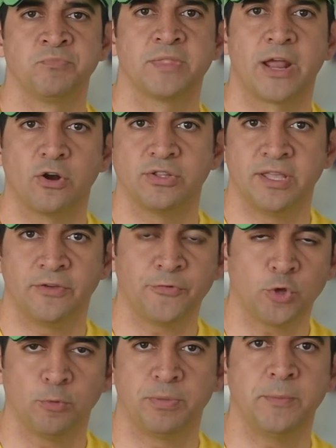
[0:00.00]
that are
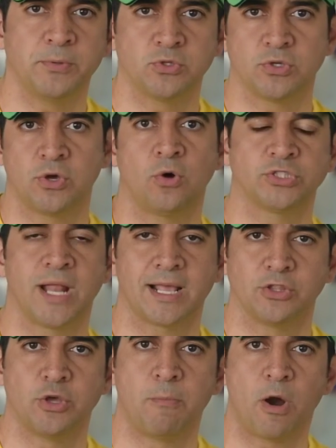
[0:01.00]
difficult people to coach,
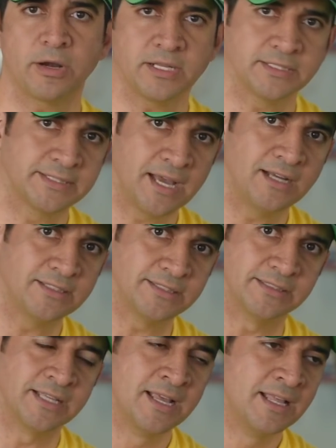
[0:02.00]
like a DeMarcus
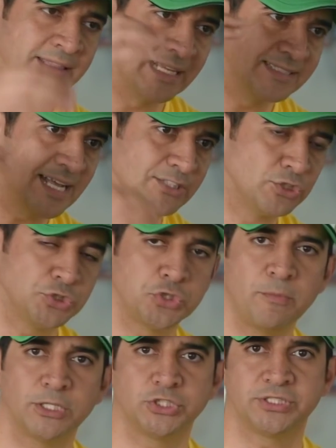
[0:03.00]
Cousins, that's got
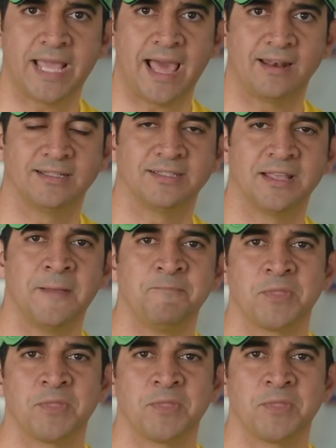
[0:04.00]
so much talent,